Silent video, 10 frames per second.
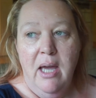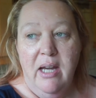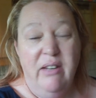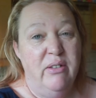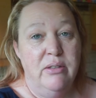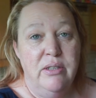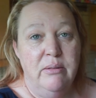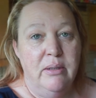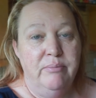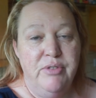And I thought, you
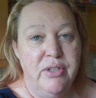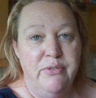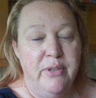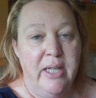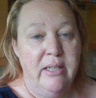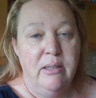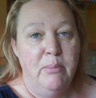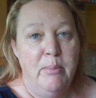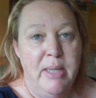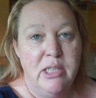know what, just forget it. The
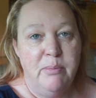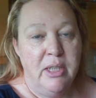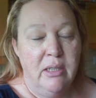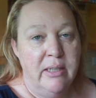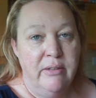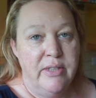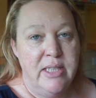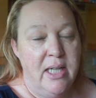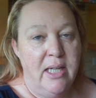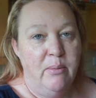momentum had gone out of the
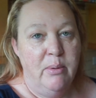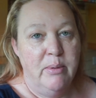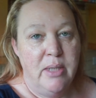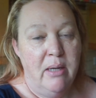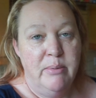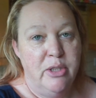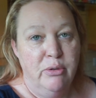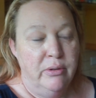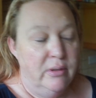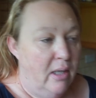day. I was done.